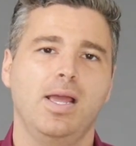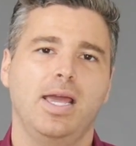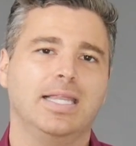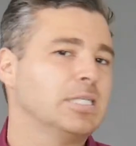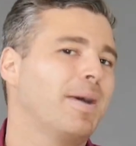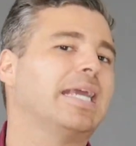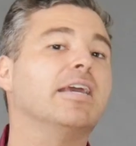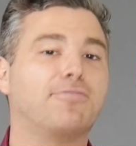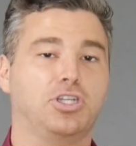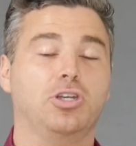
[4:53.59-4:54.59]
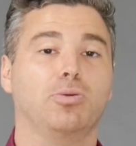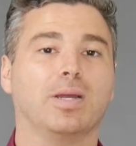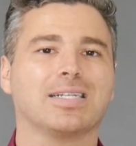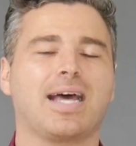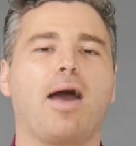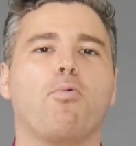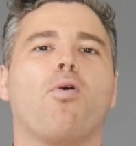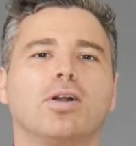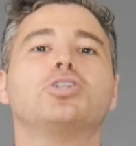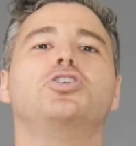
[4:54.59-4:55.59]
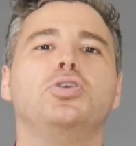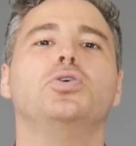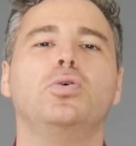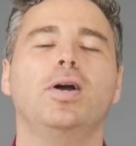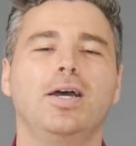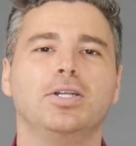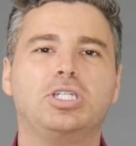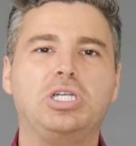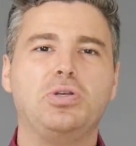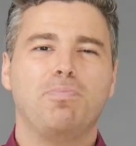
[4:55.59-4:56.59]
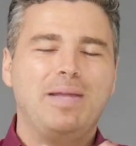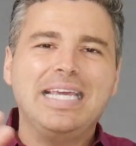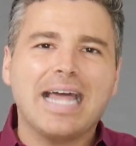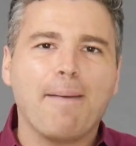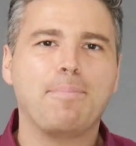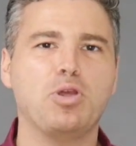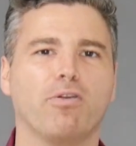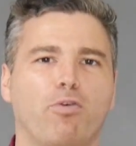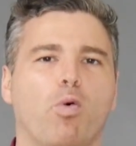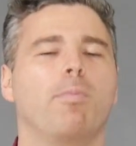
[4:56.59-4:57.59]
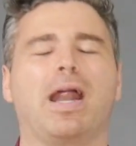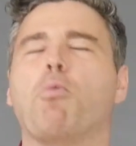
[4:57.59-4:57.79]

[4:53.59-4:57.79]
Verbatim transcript: And this is my gift to you because I want you to be that beautiful woman.